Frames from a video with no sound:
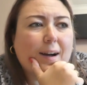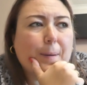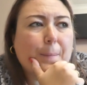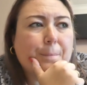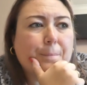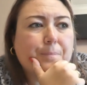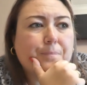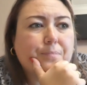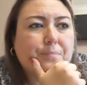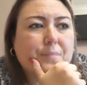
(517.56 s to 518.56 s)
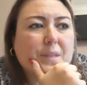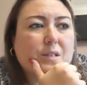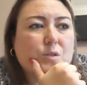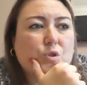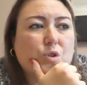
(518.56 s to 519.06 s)
um,
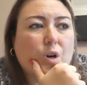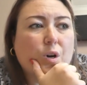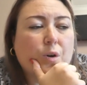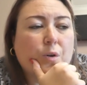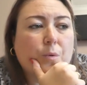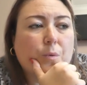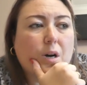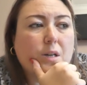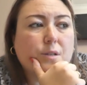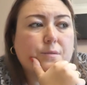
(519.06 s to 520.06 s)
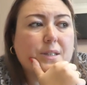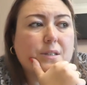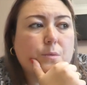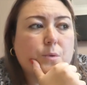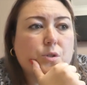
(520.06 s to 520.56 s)
so I don't really
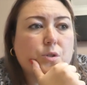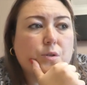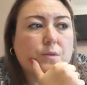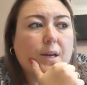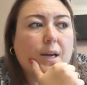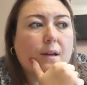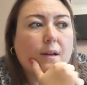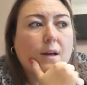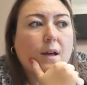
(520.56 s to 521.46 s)
know what to do there.